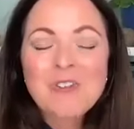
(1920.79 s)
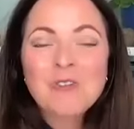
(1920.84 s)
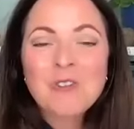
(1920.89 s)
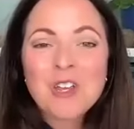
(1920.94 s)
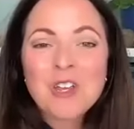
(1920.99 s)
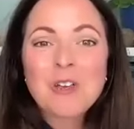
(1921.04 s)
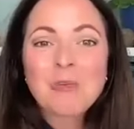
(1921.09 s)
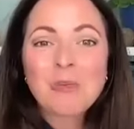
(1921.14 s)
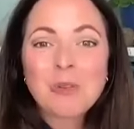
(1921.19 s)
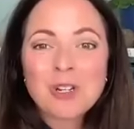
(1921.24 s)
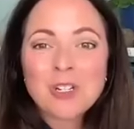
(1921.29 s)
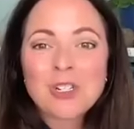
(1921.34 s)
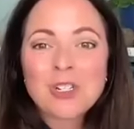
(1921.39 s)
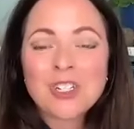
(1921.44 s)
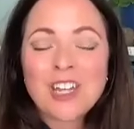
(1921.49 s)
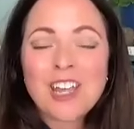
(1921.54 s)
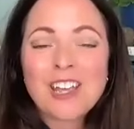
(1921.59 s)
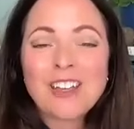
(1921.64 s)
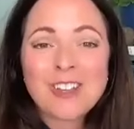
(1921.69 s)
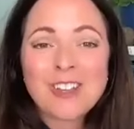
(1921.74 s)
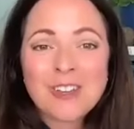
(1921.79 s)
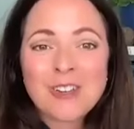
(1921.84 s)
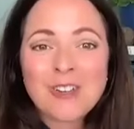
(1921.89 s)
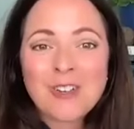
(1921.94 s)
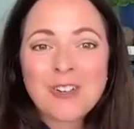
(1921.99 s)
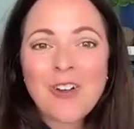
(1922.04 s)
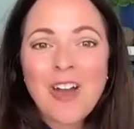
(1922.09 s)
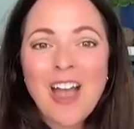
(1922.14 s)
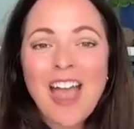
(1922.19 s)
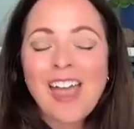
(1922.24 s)
We appreciate
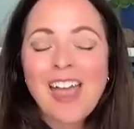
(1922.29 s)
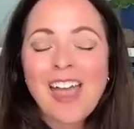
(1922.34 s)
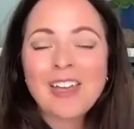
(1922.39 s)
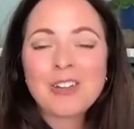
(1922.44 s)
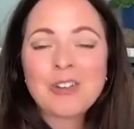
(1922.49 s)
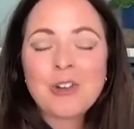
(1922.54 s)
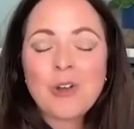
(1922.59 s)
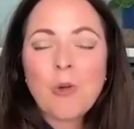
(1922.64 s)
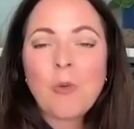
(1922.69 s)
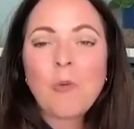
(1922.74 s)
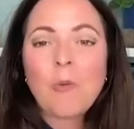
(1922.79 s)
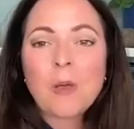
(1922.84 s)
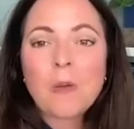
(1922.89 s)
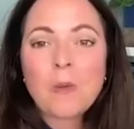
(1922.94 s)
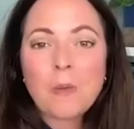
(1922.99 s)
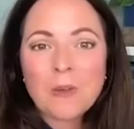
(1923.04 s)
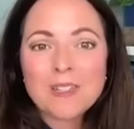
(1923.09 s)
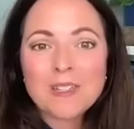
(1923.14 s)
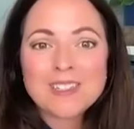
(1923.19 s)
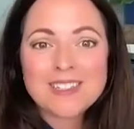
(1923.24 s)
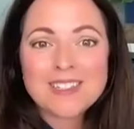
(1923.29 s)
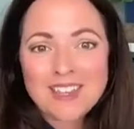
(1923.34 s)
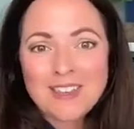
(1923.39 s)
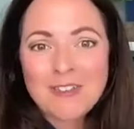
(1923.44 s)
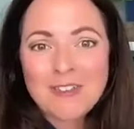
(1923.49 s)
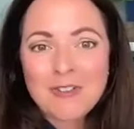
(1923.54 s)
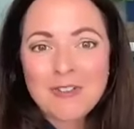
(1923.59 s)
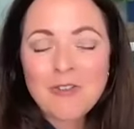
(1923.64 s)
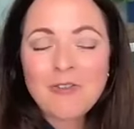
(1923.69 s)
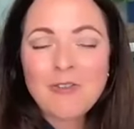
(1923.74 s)
you and we will see
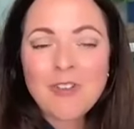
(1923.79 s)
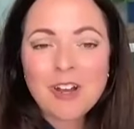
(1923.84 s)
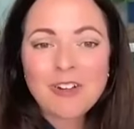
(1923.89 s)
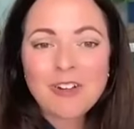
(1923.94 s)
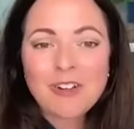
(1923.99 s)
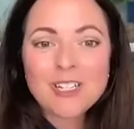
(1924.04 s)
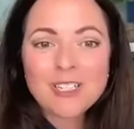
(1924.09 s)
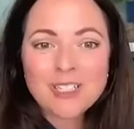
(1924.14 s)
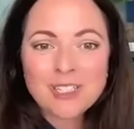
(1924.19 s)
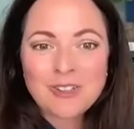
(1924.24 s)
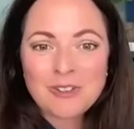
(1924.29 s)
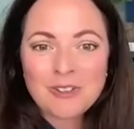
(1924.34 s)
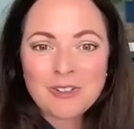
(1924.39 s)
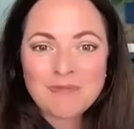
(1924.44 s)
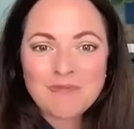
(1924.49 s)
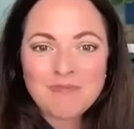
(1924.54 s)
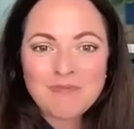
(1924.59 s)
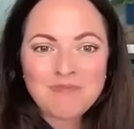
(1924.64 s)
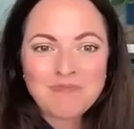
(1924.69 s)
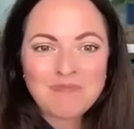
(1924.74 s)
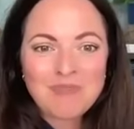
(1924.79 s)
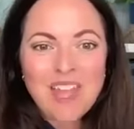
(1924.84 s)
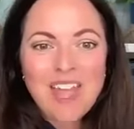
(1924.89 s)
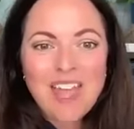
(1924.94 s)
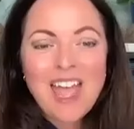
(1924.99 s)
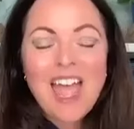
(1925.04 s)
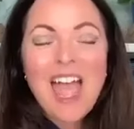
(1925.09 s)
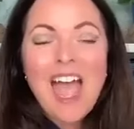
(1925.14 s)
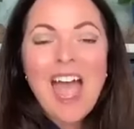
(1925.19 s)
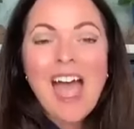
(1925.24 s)
you very soon.
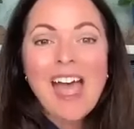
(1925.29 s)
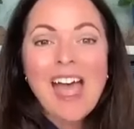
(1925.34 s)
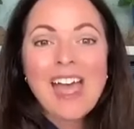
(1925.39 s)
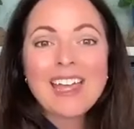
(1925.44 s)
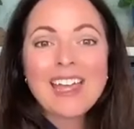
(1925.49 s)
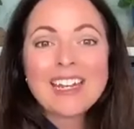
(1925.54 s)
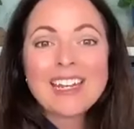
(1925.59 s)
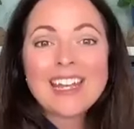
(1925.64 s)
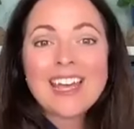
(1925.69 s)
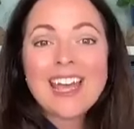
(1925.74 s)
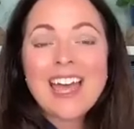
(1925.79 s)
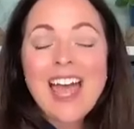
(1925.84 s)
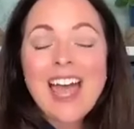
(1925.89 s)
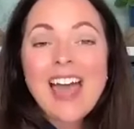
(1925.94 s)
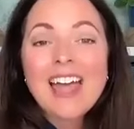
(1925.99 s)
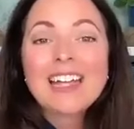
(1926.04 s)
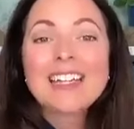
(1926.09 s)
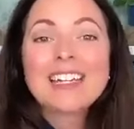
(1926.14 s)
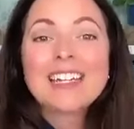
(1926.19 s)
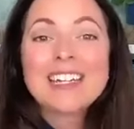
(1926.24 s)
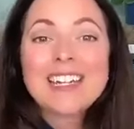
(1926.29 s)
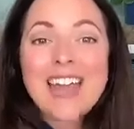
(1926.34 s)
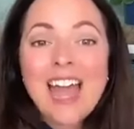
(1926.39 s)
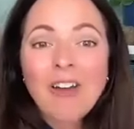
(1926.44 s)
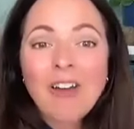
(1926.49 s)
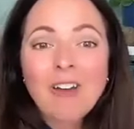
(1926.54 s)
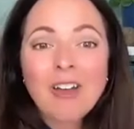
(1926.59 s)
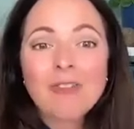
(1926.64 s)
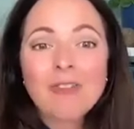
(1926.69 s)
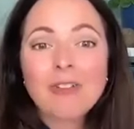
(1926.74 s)
And
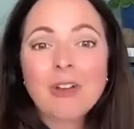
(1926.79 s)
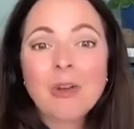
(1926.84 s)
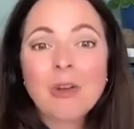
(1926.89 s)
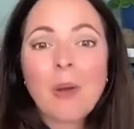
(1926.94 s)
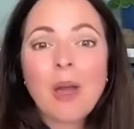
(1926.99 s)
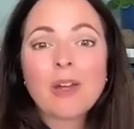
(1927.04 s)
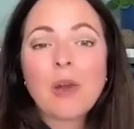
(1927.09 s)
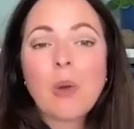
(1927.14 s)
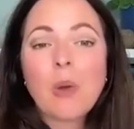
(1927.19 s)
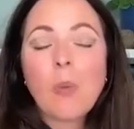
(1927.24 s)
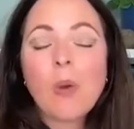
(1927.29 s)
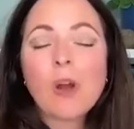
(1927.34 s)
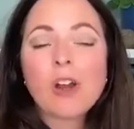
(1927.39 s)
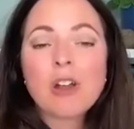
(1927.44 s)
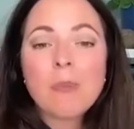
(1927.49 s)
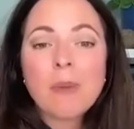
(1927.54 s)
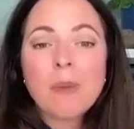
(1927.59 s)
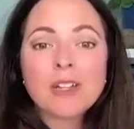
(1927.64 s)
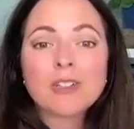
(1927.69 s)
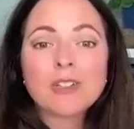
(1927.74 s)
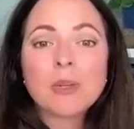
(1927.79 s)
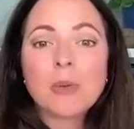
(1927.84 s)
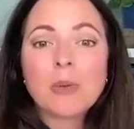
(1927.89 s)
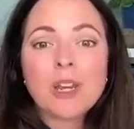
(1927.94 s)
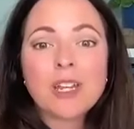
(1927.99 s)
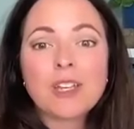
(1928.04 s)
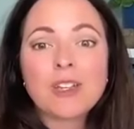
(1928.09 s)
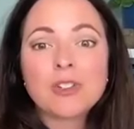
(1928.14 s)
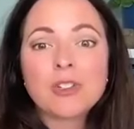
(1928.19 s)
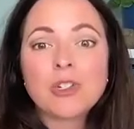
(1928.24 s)
now, everyone, we're about to
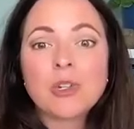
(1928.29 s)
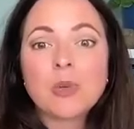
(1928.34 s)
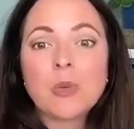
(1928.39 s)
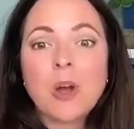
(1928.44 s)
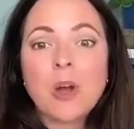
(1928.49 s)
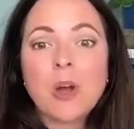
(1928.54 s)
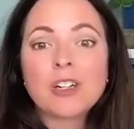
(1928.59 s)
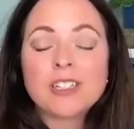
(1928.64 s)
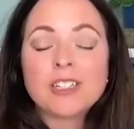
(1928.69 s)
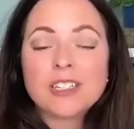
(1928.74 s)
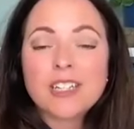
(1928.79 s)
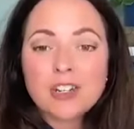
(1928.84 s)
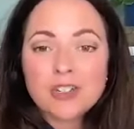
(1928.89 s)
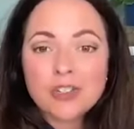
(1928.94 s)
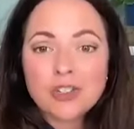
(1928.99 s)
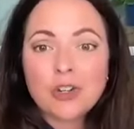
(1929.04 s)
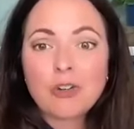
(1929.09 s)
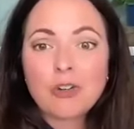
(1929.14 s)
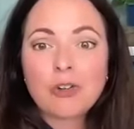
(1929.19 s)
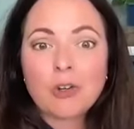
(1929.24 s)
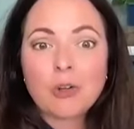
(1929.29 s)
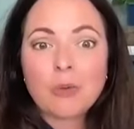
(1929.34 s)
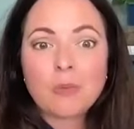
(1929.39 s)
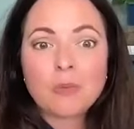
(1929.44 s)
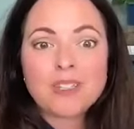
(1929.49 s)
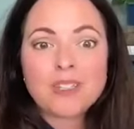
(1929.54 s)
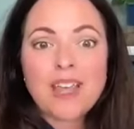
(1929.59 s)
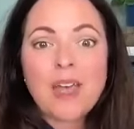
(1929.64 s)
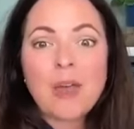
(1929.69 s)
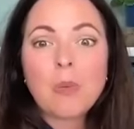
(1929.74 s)
break into our discussion
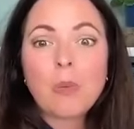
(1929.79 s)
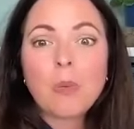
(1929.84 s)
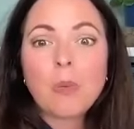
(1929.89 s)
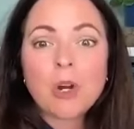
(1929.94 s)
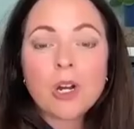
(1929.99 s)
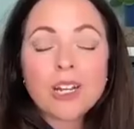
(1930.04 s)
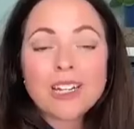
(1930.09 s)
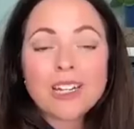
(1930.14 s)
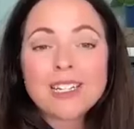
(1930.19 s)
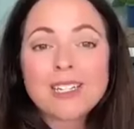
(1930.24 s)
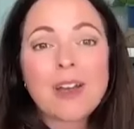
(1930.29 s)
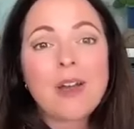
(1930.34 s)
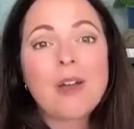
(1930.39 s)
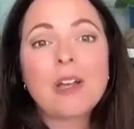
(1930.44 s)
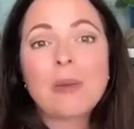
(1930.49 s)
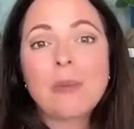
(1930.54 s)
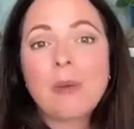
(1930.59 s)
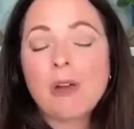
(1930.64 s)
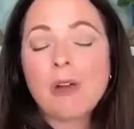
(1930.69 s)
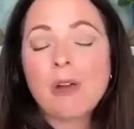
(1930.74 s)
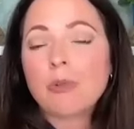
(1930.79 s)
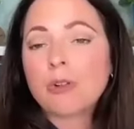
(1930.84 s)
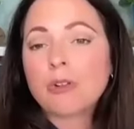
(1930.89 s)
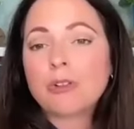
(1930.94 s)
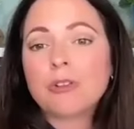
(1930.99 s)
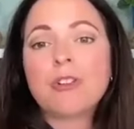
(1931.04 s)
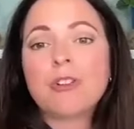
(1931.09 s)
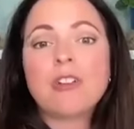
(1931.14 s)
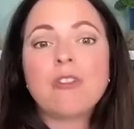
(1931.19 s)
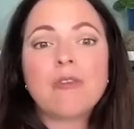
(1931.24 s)
groups and we're going to talk about
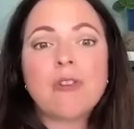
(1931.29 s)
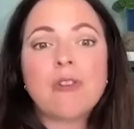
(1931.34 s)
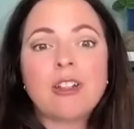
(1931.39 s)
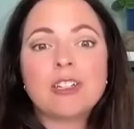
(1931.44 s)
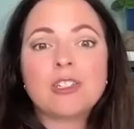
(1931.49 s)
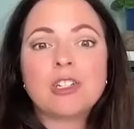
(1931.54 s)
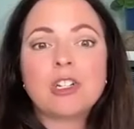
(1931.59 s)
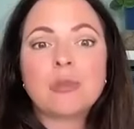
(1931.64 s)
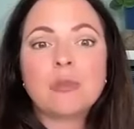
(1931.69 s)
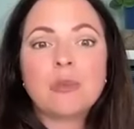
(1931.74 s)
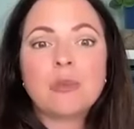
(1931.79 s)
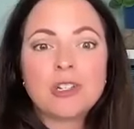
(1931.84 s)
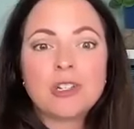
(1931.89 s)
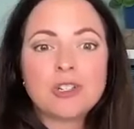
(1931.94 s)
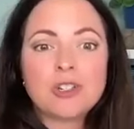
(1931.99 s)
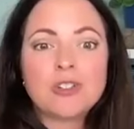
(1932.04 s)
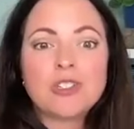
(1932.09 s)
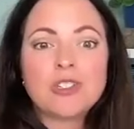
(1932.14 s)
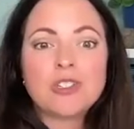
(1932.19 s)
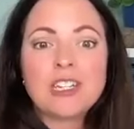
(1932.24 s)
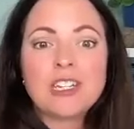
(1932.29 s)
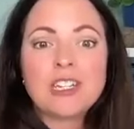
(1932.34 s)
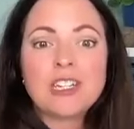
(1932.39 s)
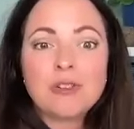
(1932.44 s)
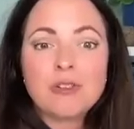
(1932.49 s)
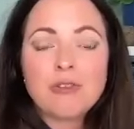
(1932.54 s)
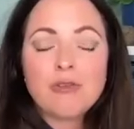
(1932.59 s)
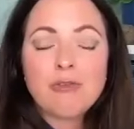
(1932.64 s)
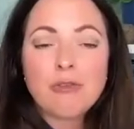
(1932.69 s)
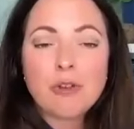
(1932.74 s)
recruiting volunteer ministers
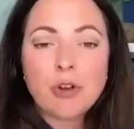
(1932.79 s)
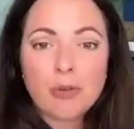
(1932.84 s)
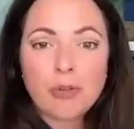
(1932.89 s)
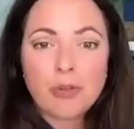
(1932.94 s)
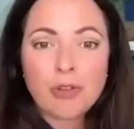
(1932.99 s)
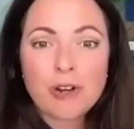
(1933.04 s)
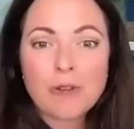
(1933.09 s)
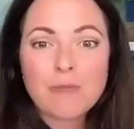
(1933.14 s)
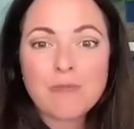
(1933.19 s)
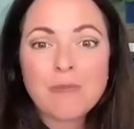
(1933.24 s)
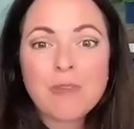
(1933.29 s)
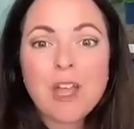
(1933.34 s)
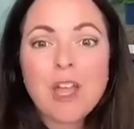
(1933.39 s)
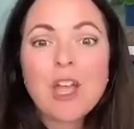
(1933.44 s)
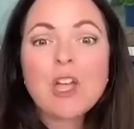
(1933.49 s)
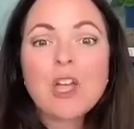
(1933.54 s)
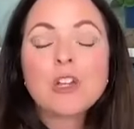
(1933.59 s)
even further.